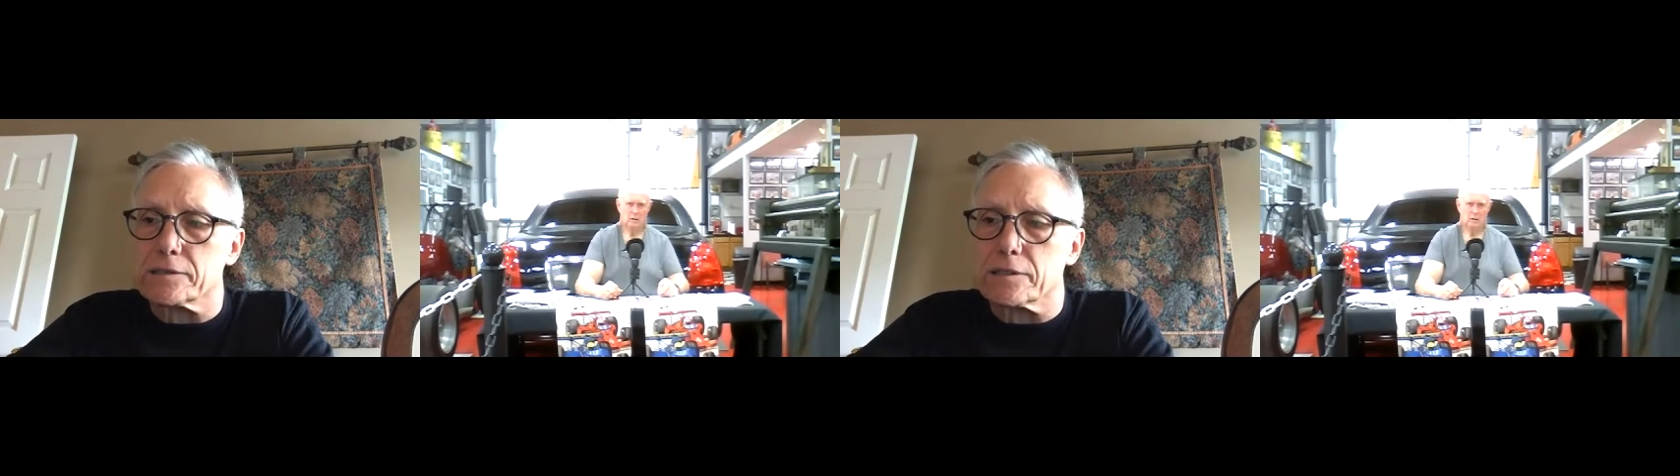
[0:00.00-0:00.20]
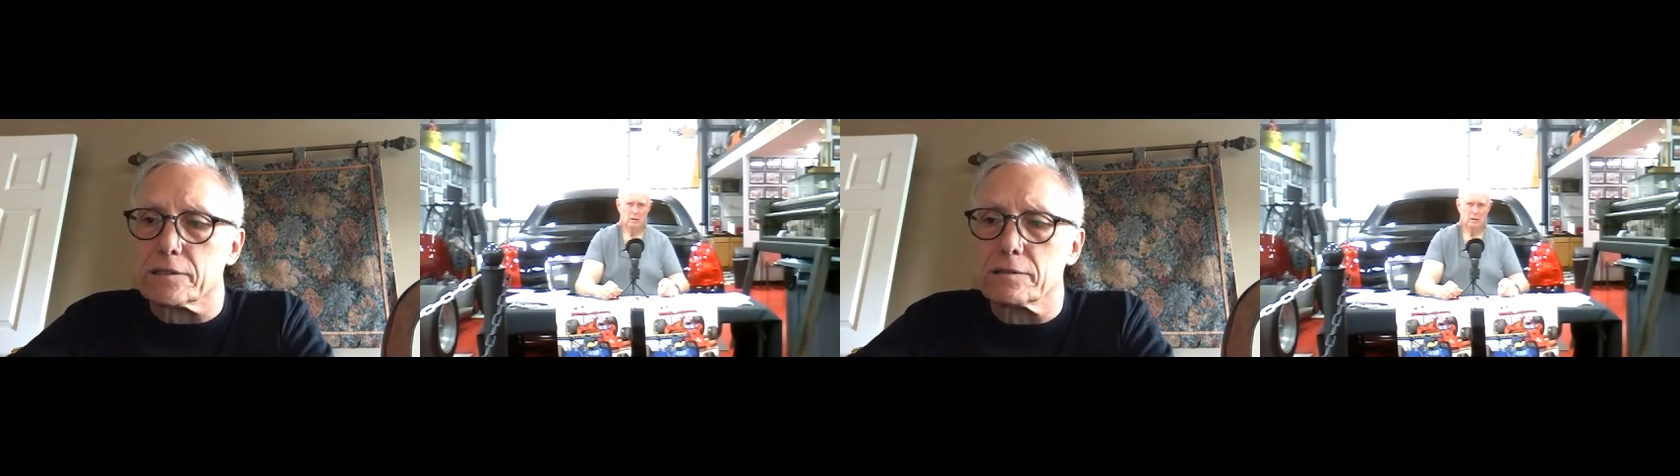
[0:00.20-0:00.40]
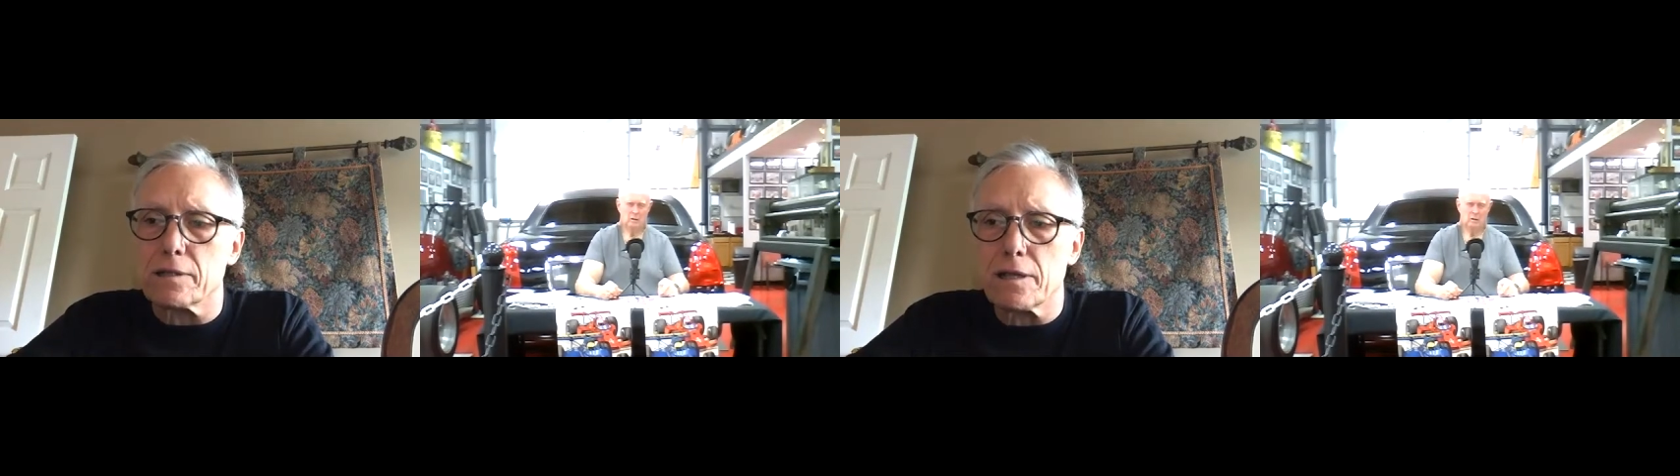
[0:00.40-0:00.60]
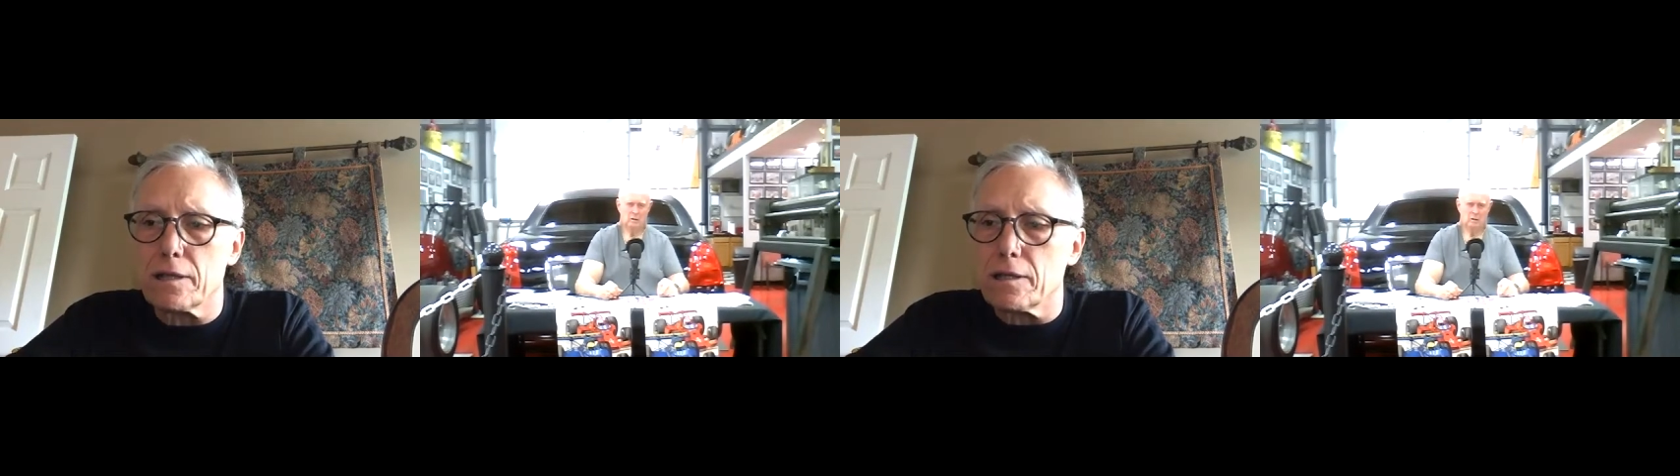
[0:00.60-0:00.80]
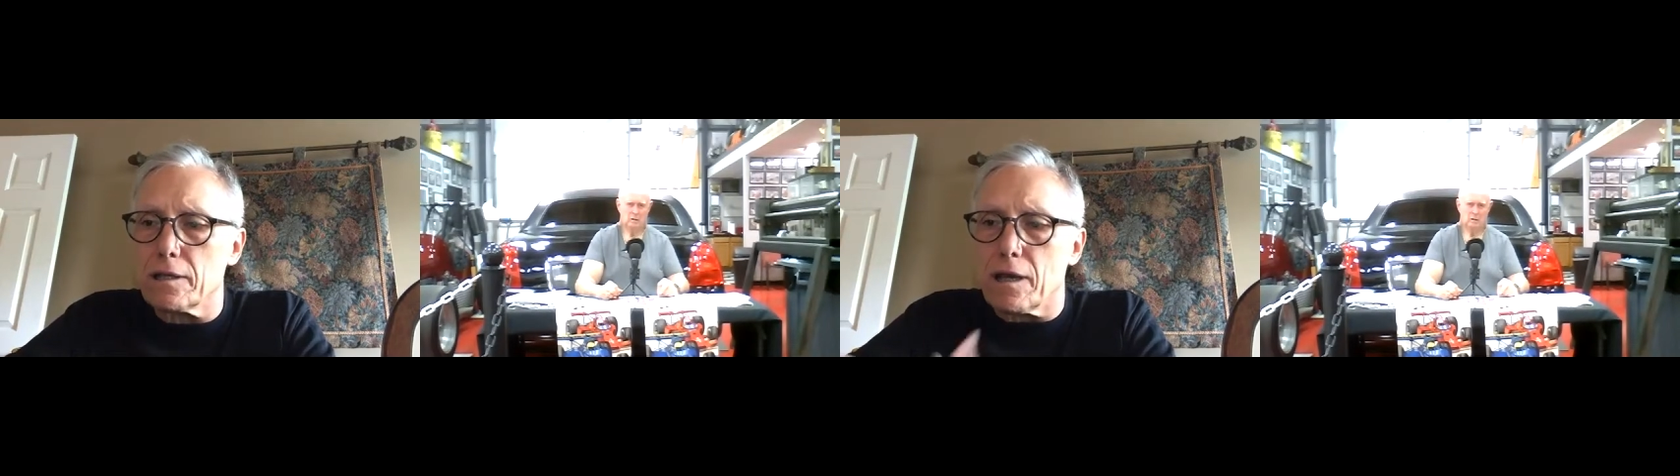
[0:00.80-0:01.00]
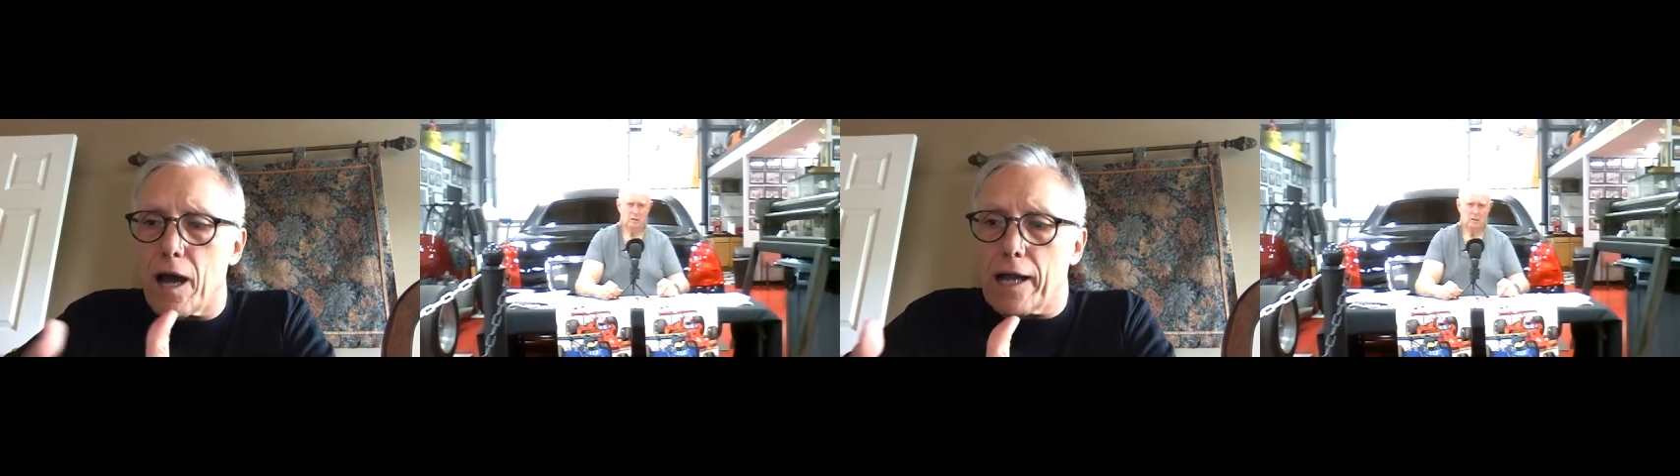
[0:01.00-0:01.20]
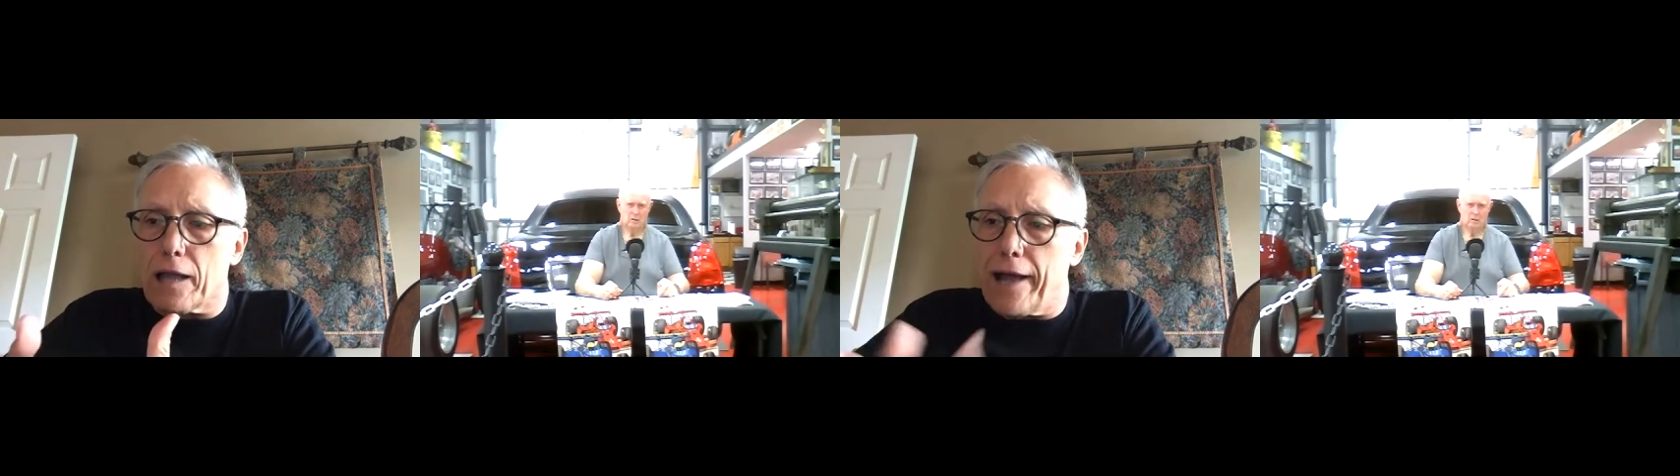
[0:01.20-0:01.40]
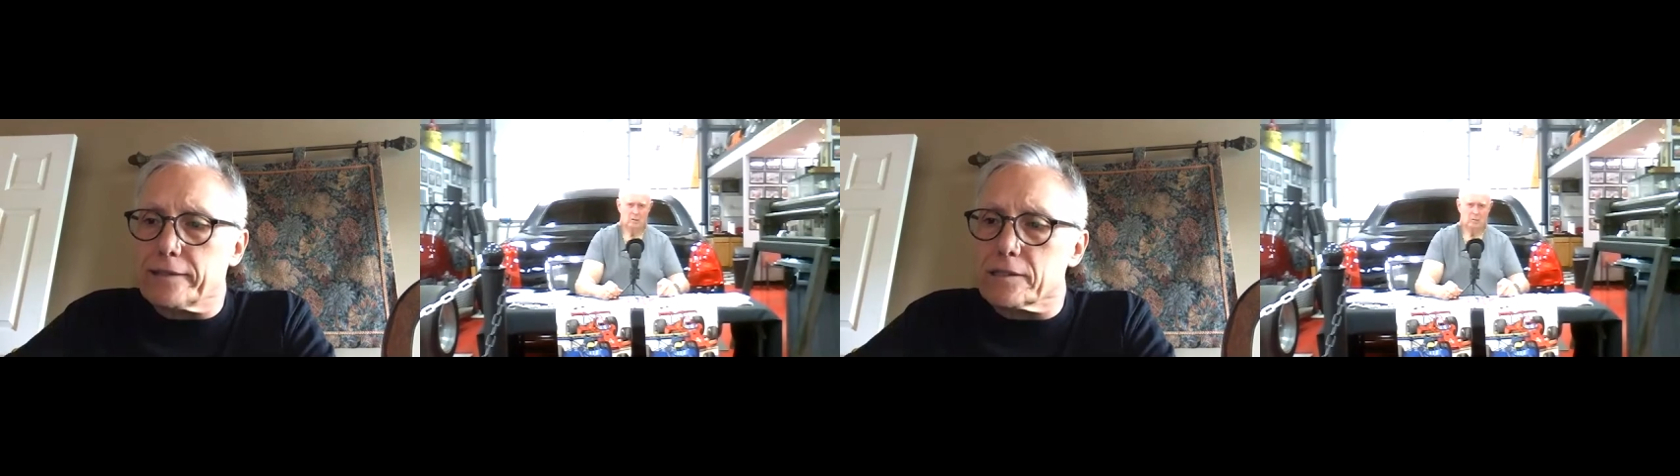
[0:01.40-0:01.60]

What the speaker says: And I like